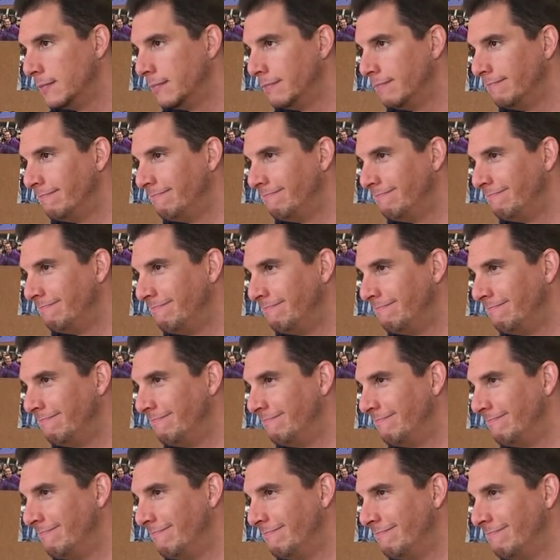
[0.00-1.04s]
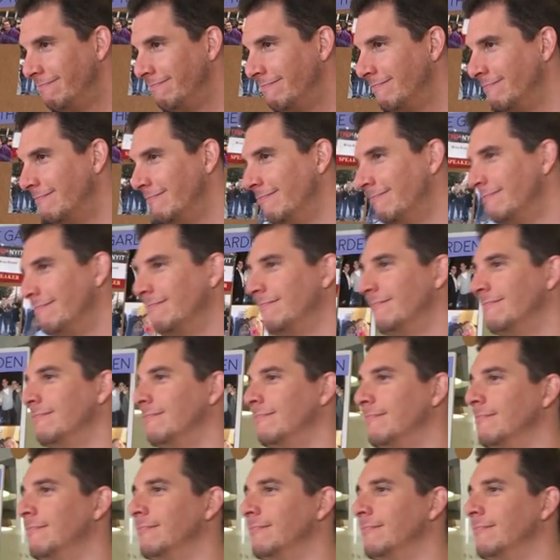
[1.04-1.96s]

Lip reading: (no one is talking)